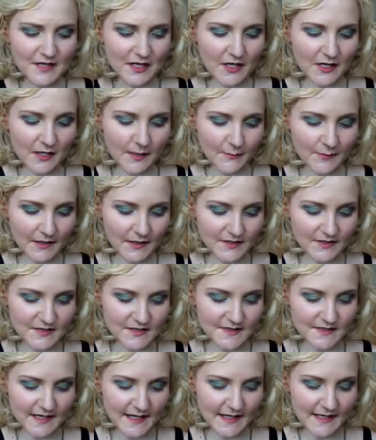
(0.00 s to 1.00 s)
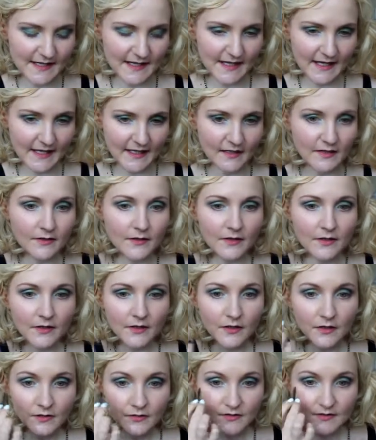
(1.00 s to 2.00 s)
time and just taking
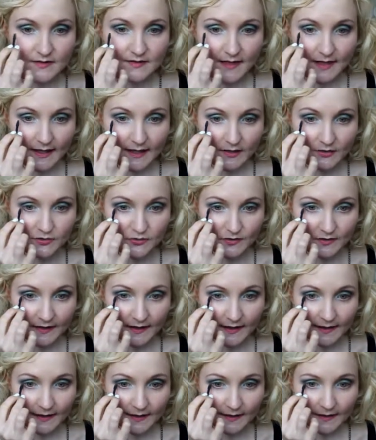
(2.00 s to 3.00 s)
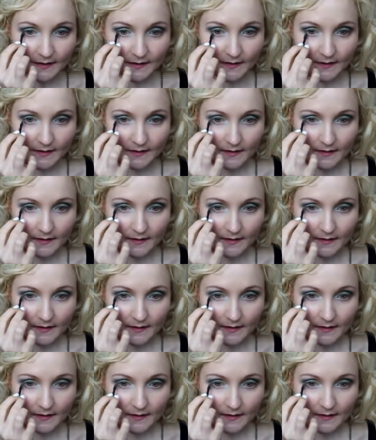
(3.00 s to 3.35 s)
just extra care.